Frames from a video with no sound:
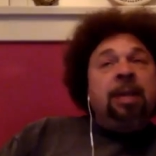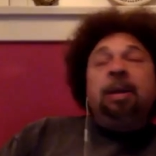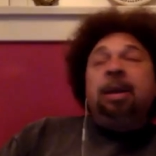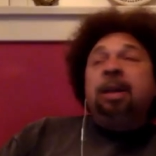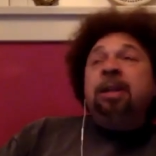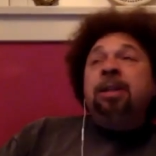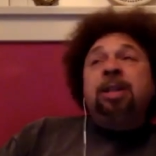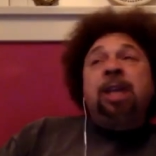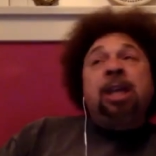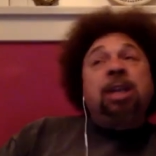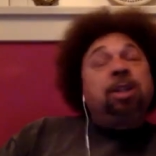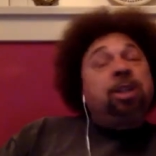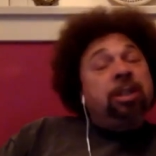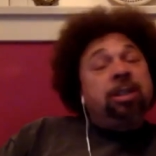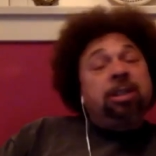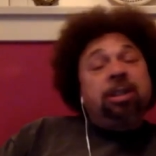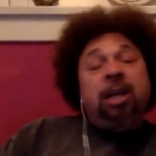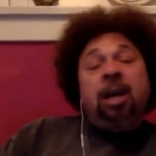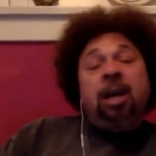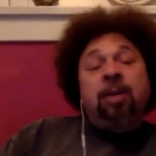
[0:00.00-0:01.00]
and that shit
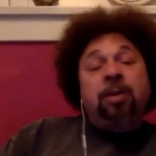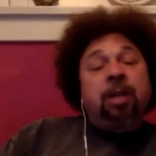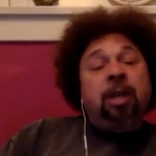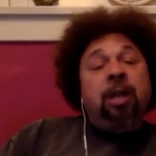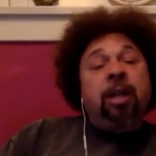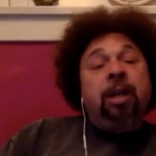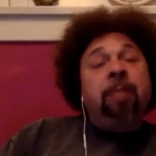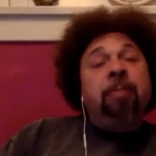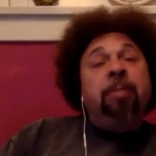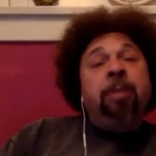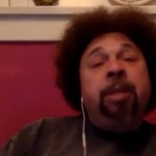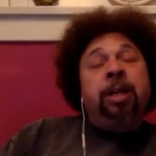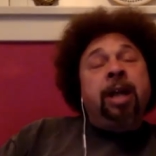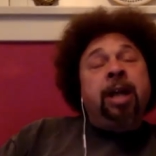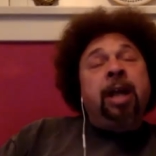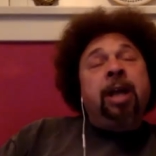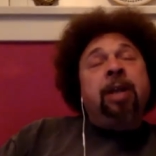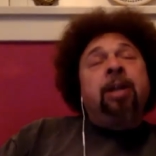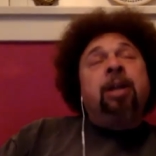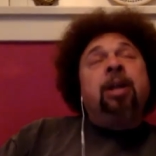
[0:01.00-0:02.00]
sounds glib, but it
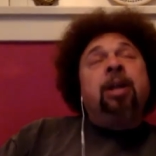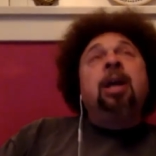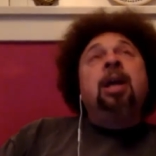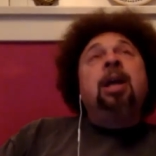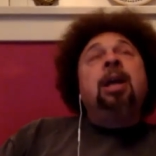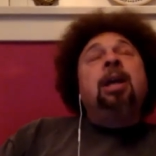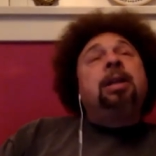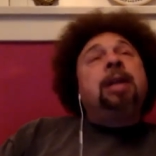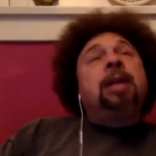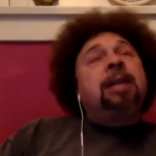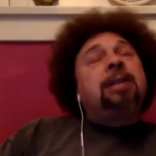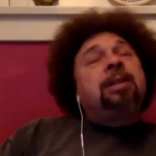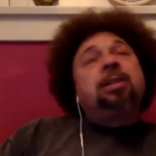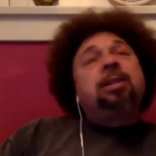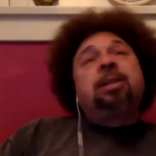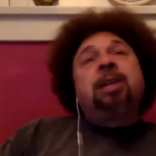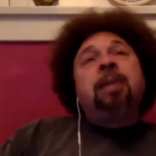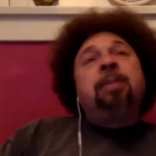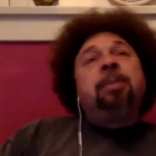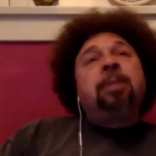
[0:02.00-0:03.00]
ain't. That's the
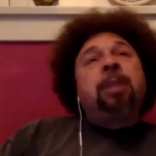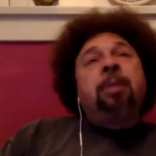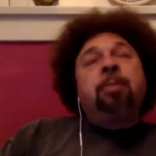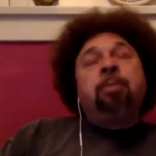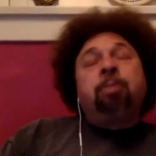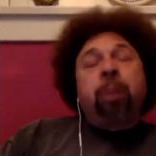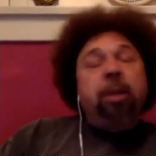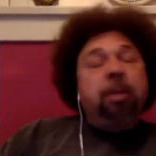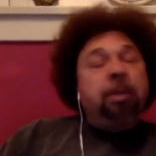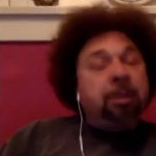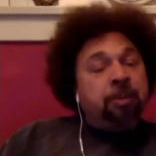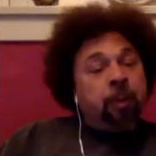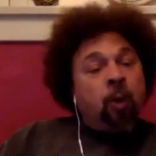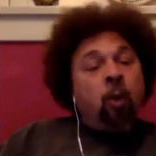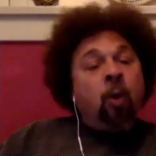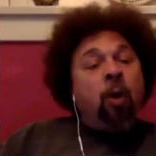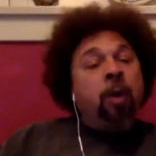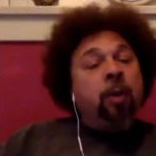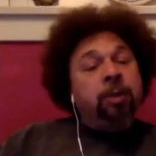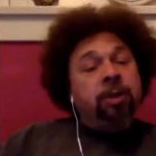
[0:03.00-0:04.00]
same thing pretty much
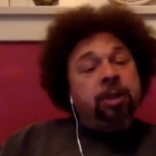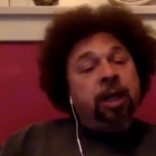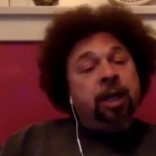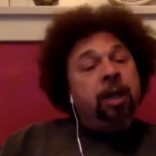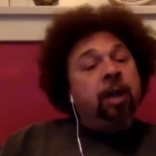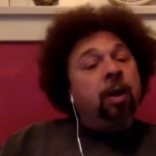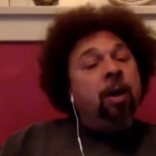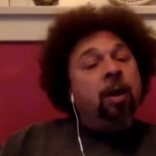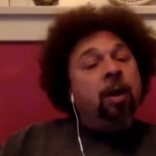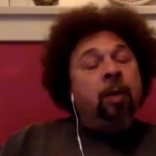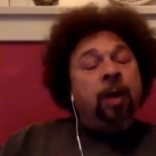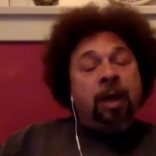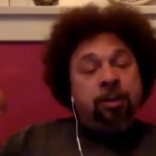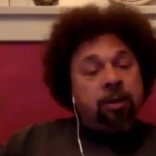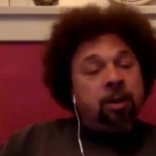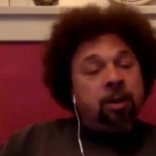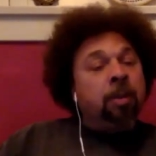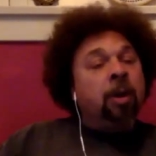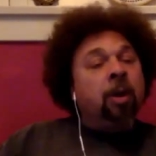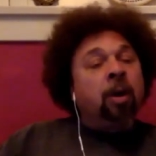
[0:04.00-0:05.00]
McQuarrie was saying, or what I was
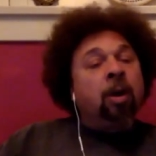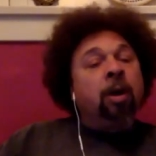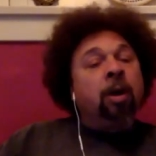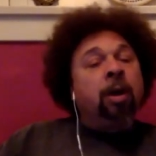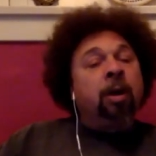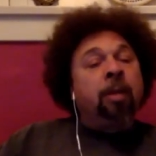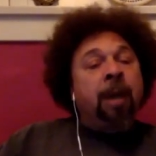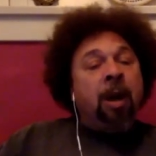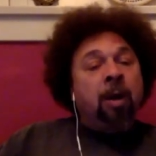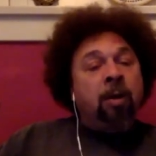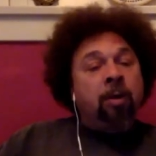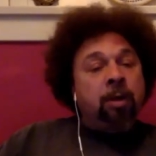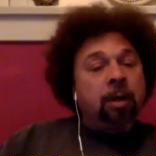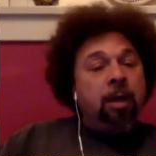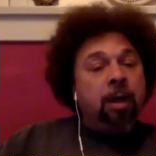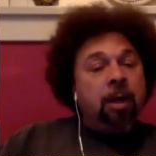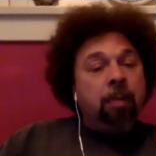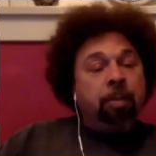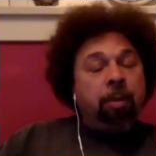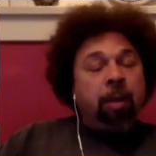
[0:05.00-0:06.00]
talking about earlier about
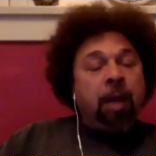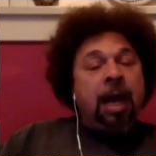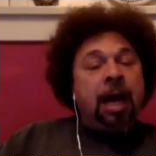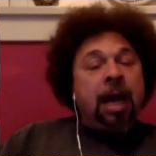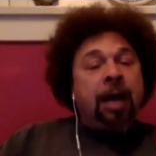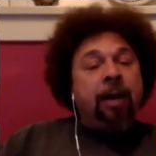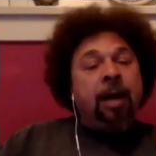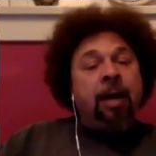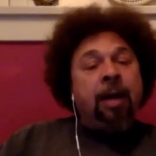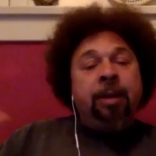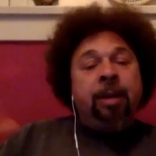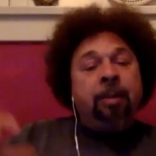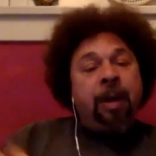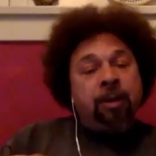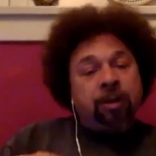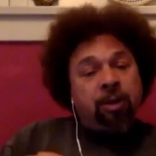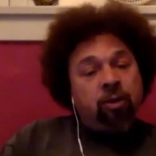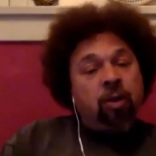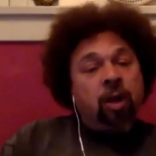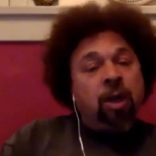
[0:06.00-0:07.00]
plot. I mean,
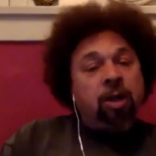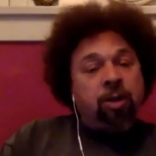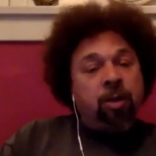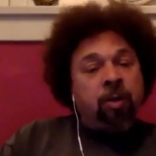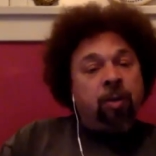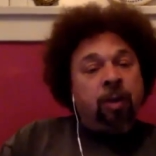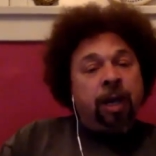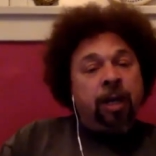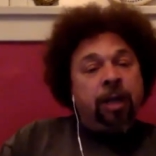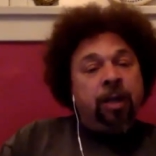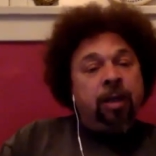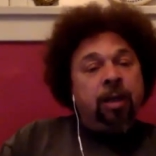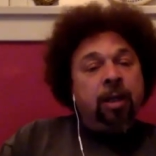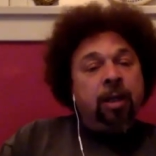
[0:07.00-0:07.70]
about structure, right?